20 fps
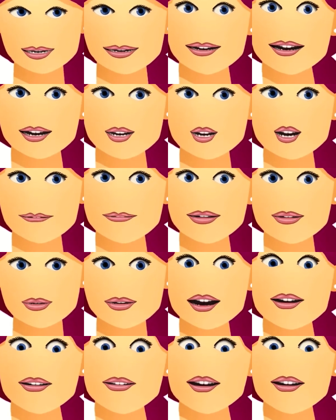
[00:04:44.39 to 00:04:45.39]
possible
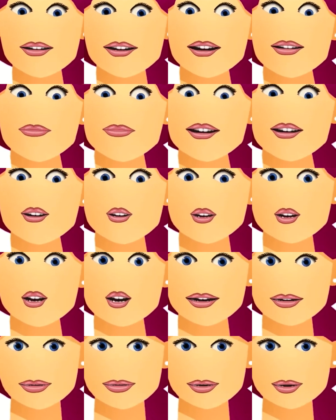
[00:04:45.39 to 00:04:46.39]

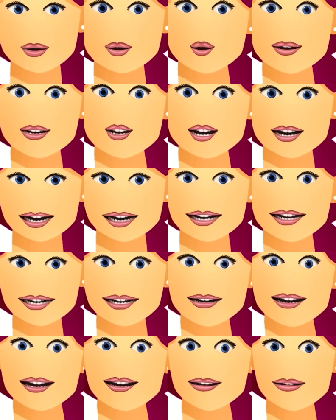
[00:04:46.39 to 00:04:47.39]
pronunciation, which is the
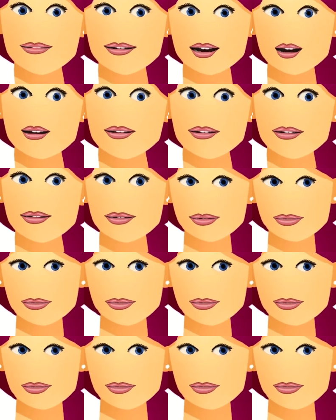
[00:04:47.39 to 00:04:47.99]
sound of U.